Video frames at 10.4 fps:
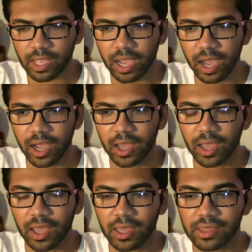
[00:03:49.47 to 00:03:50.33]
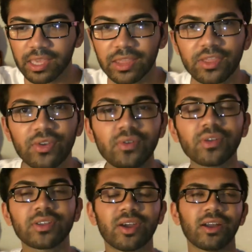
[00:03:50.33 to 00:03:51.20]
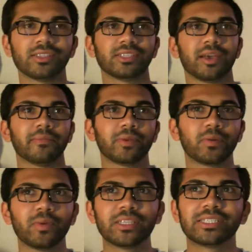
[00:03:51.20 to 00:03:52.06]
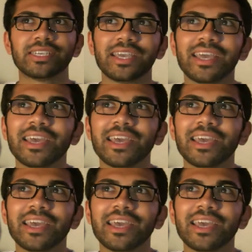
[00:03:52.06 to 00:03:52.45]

The third concept, which